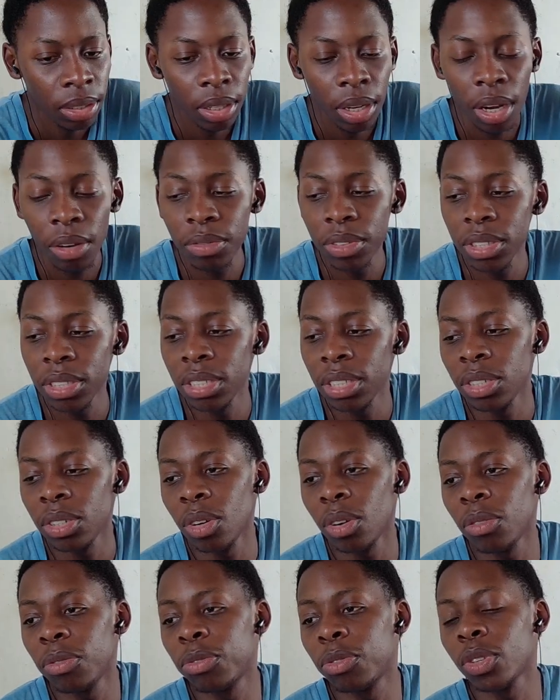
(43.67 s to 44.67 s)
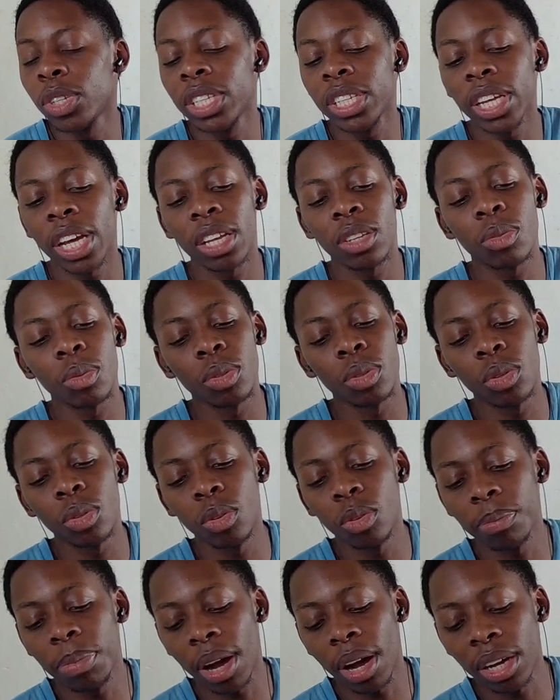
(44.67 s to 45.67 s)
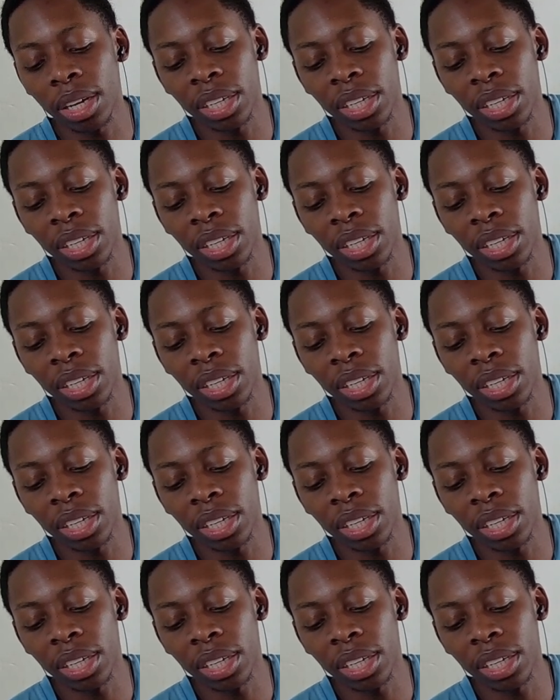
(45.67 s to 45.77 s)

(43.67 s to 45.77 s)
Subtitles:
Obviously, your freak ass will know about